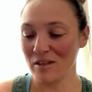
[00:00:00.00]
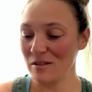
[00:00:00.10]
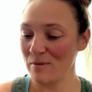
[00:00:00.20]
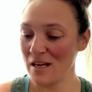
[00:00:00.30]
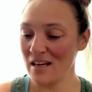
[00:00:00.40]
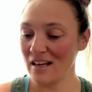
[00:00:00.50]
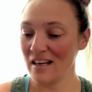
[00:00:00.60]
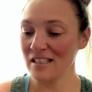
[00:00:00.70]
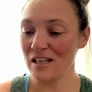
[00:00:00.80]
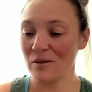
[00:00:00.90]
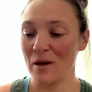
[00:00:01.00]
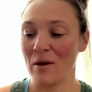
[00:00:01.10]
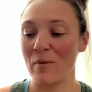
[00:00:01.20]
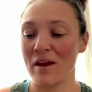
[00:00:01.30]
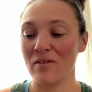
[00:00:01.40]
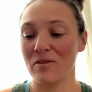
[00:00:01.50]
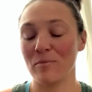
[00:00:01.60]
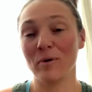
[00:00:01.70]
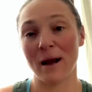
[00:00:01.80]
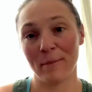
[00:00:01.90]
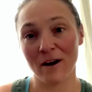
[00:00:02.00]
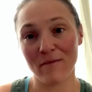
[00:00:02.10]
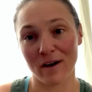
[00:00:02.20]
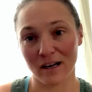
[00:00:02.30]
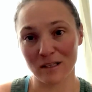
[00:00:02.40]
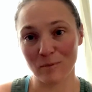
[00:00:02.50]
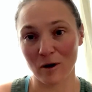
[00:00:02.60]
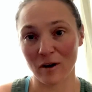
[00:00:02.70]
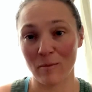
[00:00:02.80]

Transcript: to be continuing with the primary phonics program,